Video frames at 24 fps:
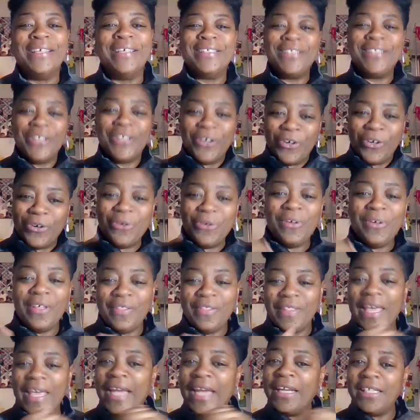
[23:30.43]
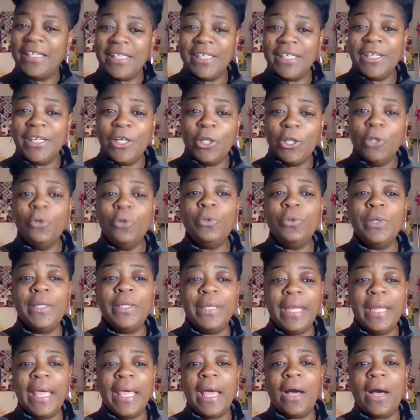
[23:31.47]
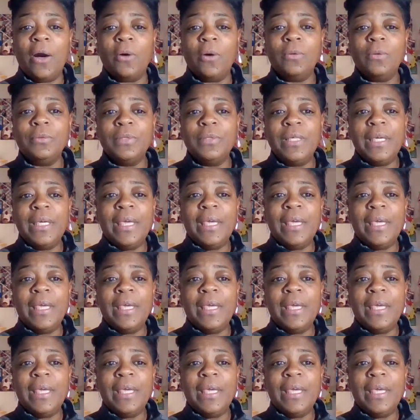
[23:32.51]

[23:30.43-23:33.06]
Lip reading: So that is included now